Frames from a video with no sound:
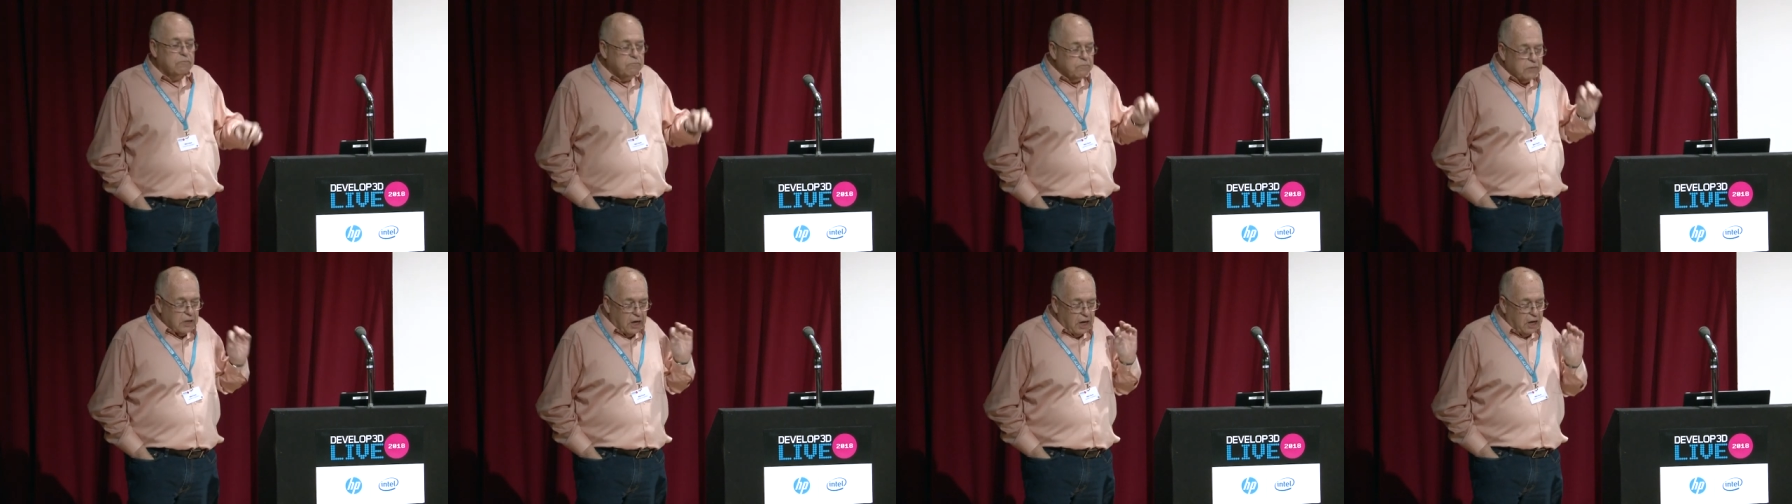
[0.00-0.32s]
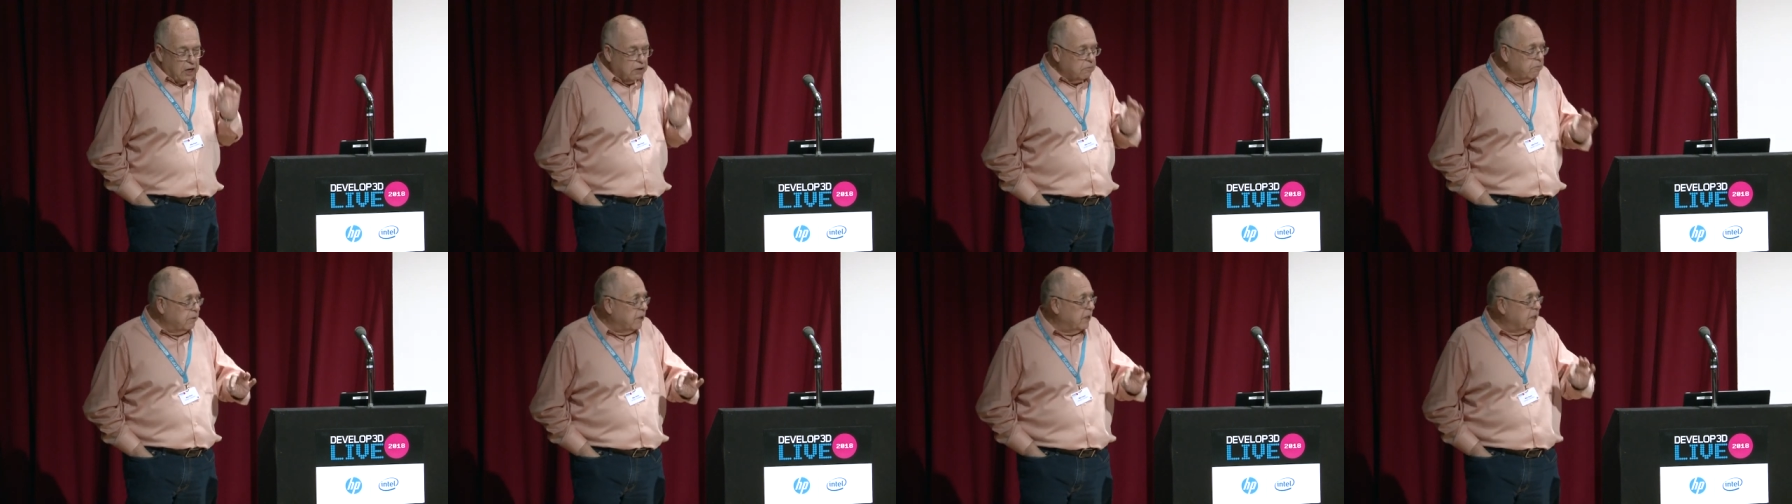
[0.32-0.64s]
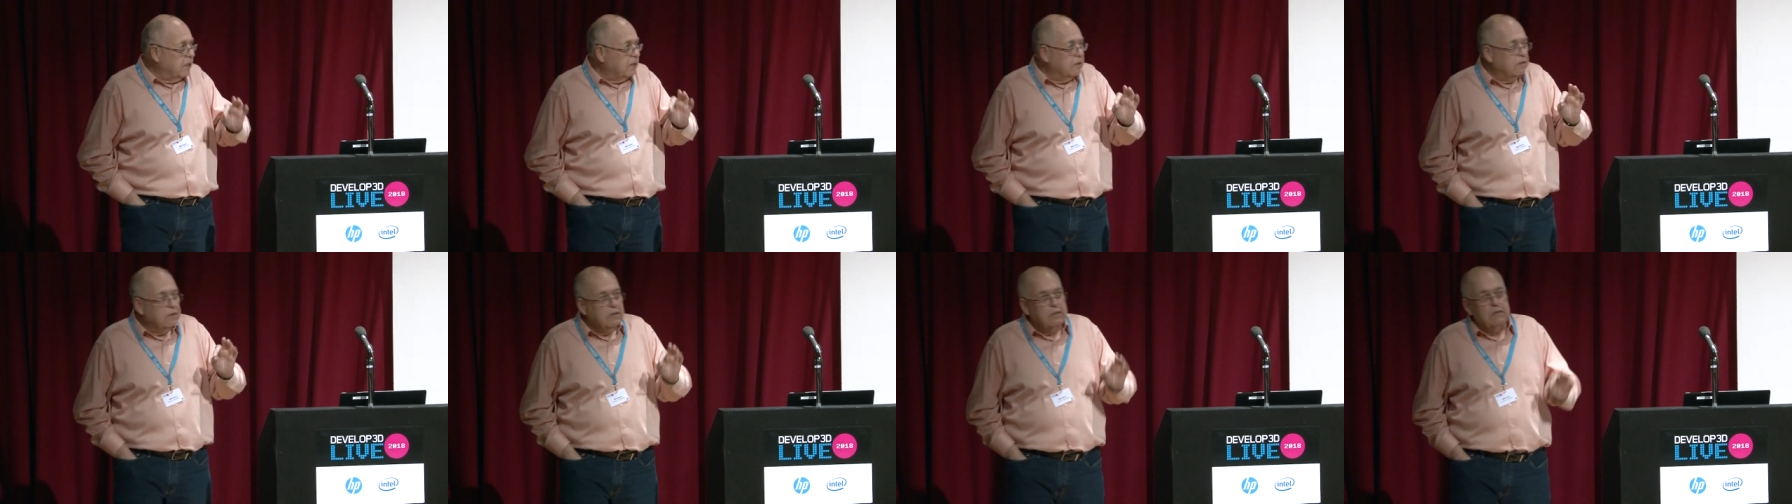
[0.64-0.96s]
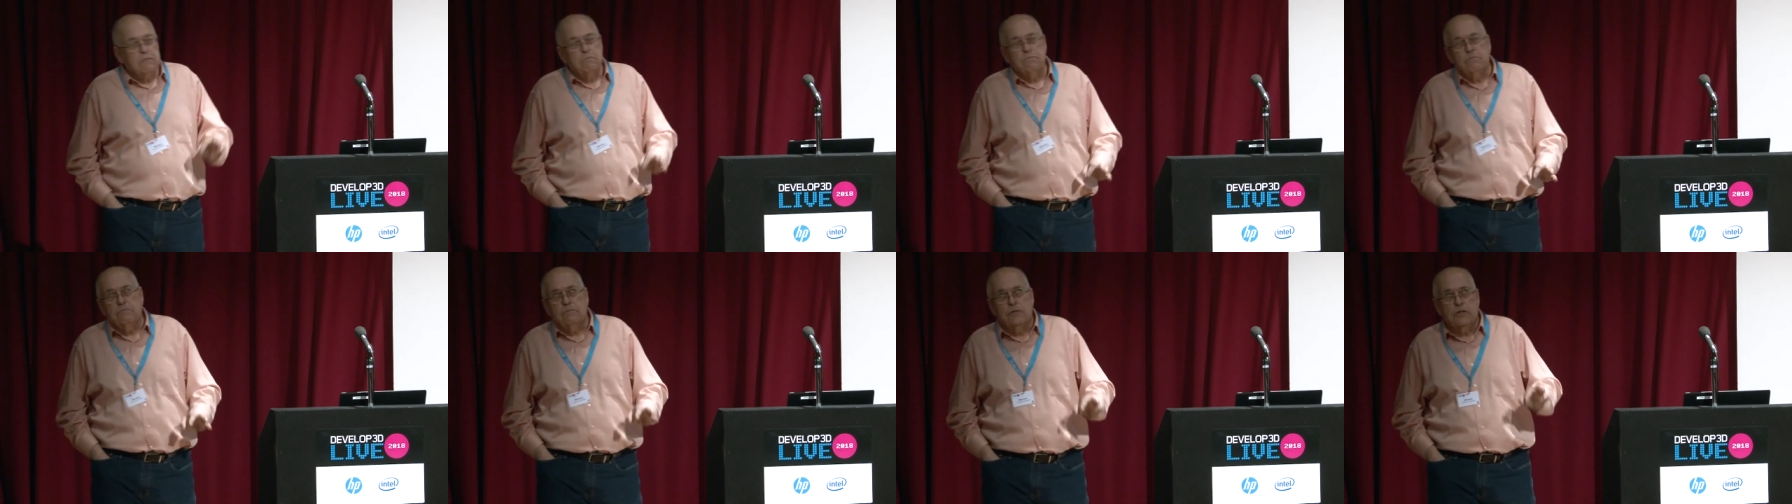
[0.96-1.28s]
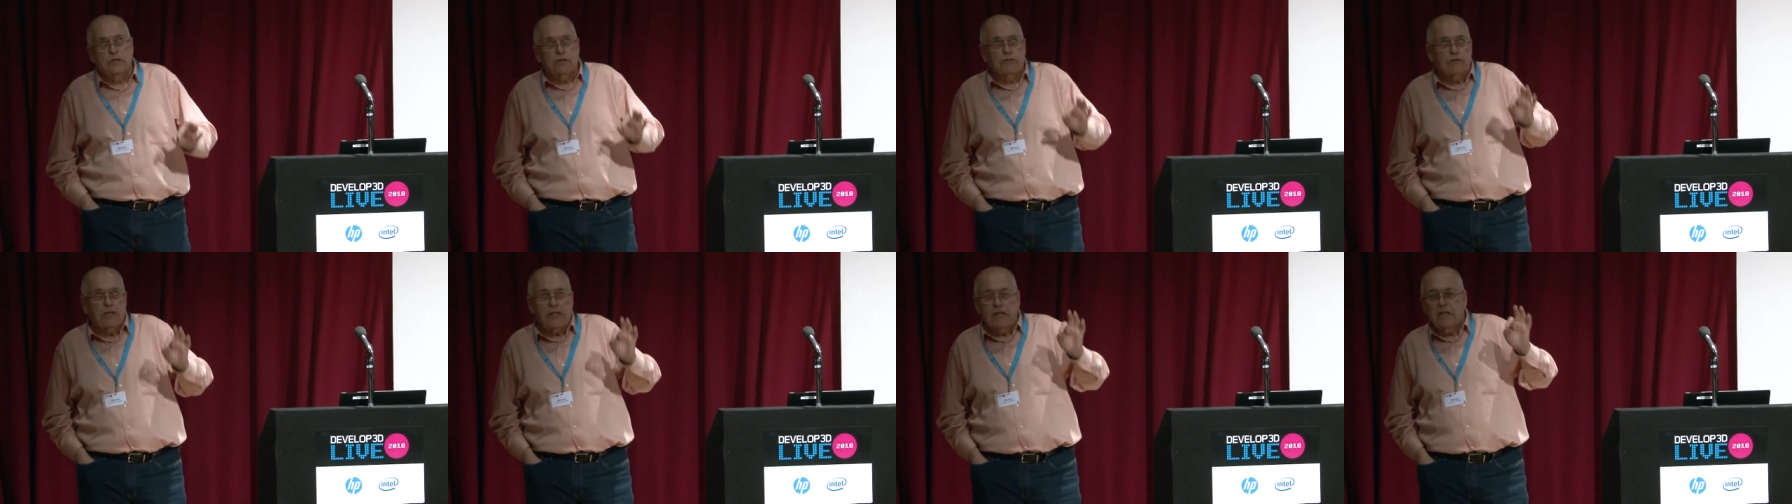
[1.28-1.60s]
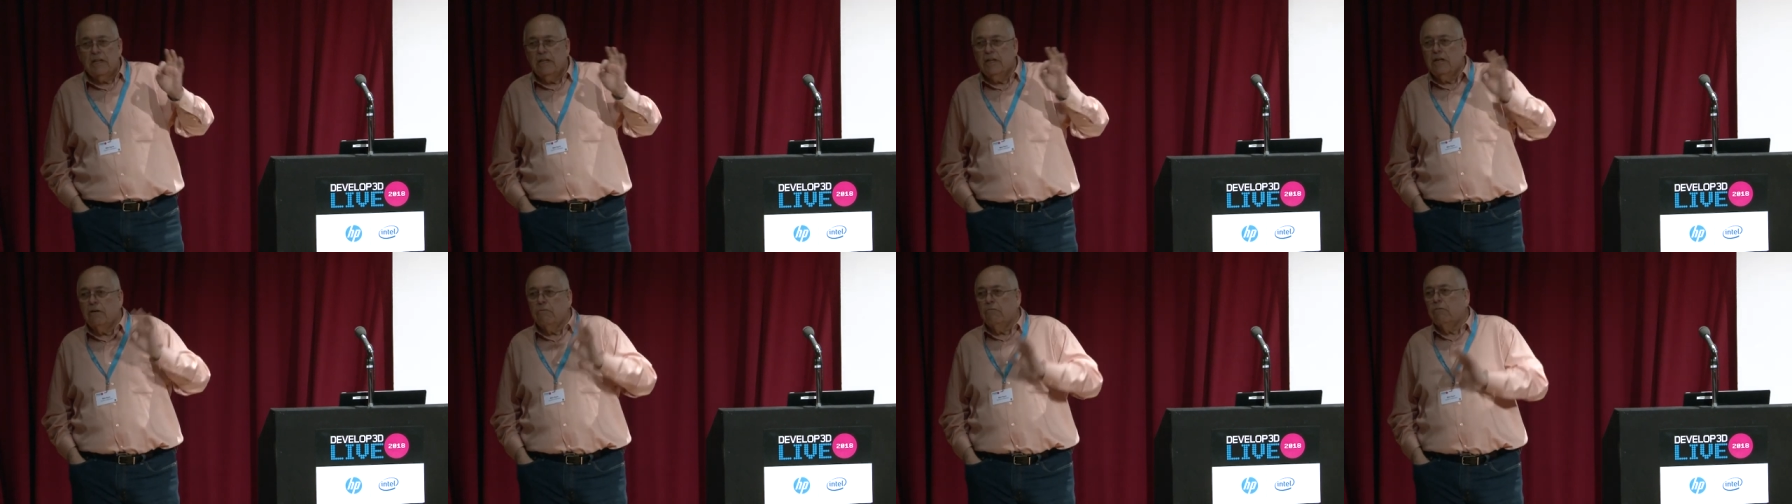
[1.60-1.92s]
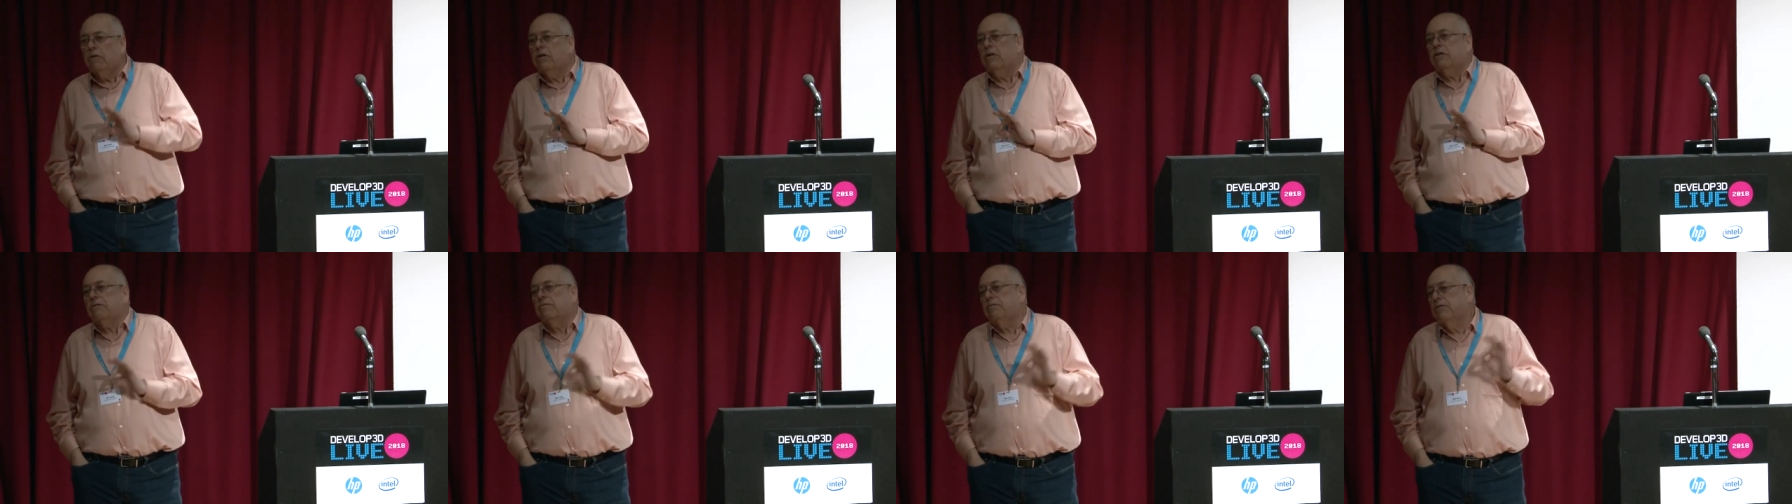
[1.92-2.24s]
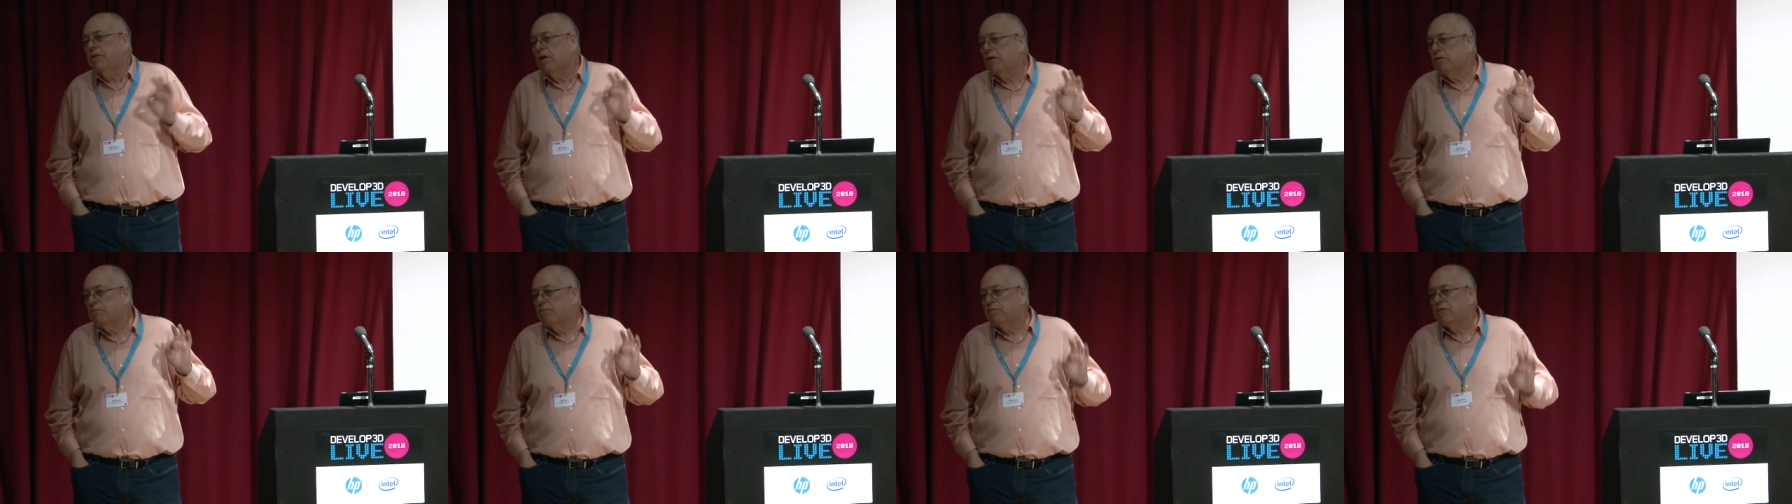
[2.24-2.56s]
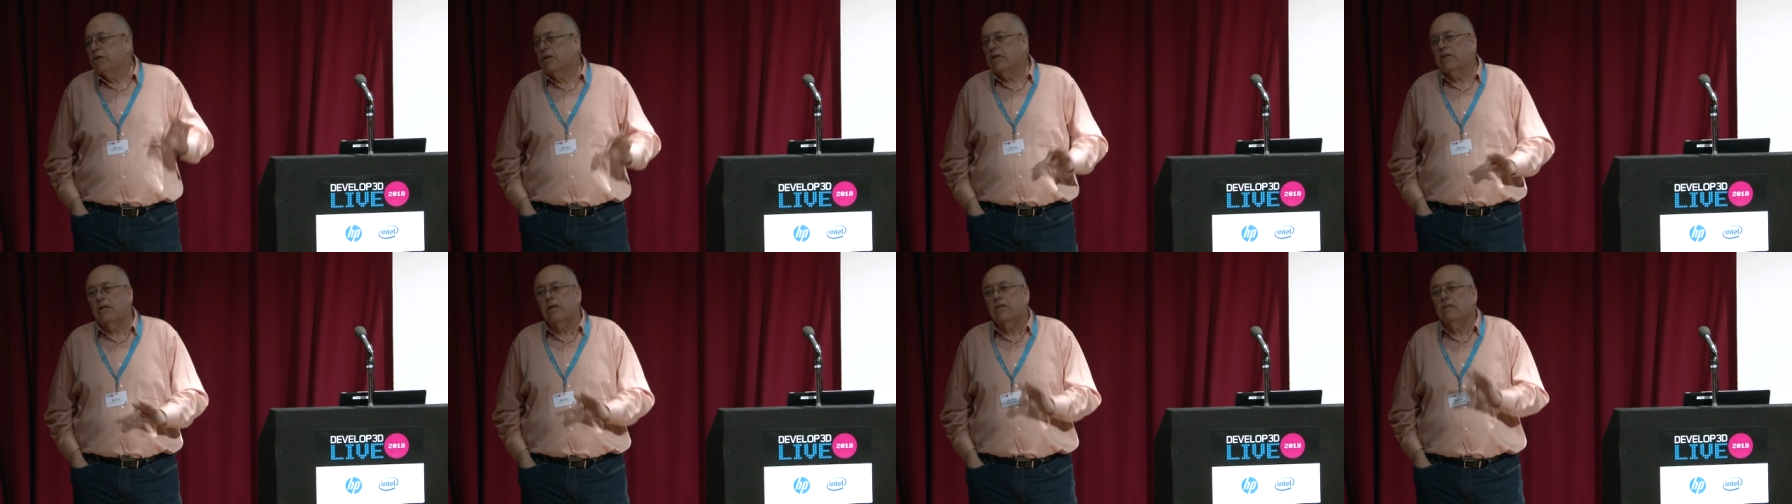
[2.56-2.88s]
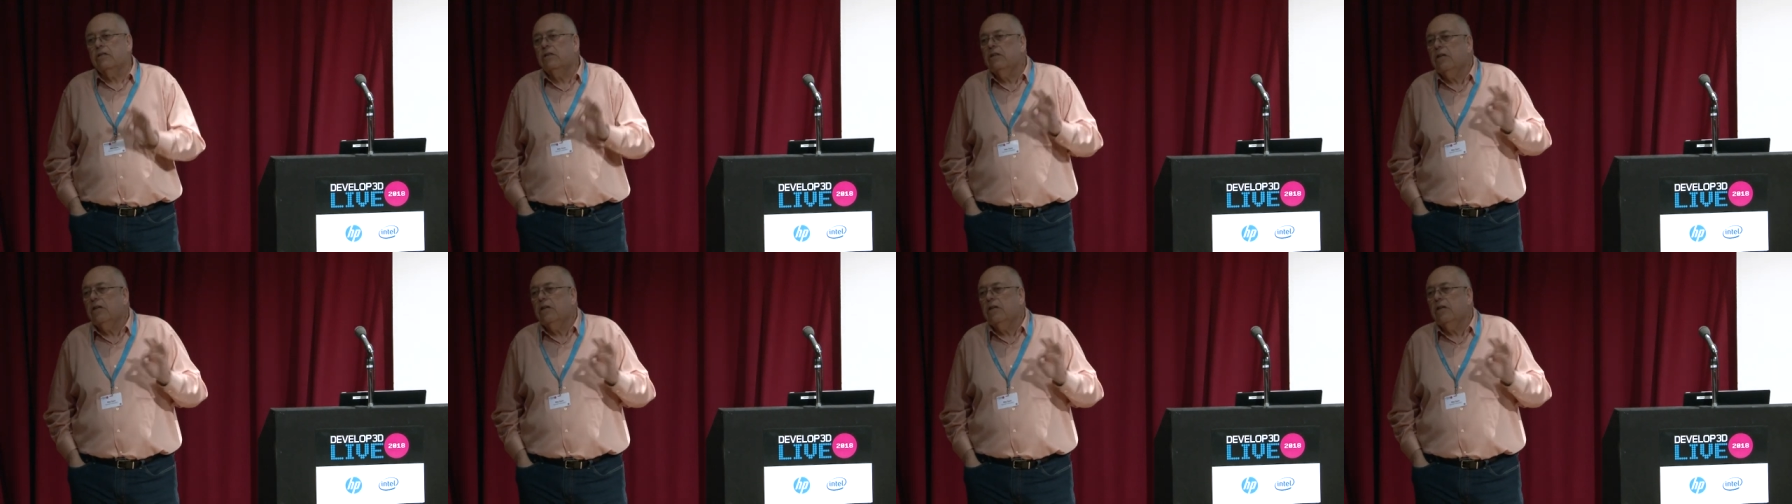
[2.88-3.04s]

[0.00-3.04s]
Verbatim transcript: Are we strictly a workflow product?